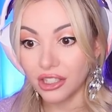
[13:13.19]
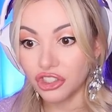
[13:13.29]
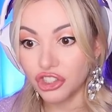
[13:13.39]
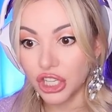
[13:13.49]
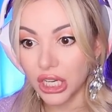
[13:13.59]

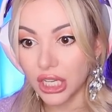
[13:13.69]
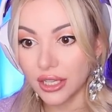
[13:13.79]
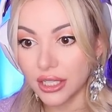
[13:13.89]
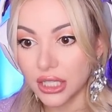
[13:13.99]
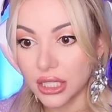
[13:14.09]
That's
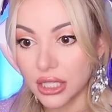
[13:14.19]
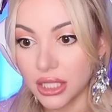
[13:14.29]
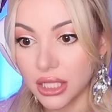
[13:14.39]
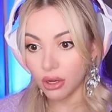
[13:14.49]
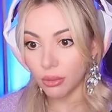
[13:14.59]

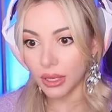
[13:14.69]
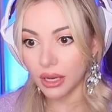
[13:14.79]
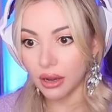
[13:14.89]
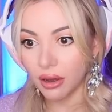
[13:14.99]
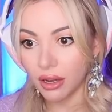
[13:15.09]
genius. Oh my
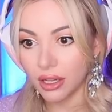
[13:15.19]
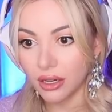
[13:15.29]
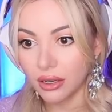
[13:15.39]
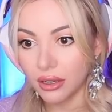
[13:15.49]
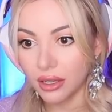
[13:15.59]

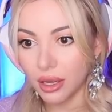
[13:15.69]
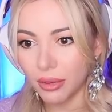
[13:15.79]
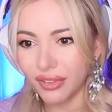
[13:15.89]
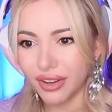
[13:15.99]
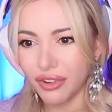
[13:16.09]
God.
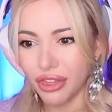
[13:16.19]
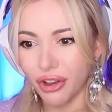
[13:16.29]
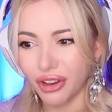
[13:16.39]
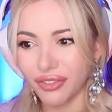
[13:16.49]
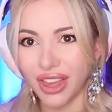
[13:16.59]
Can't believe I never
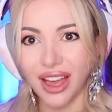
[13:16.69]
thought of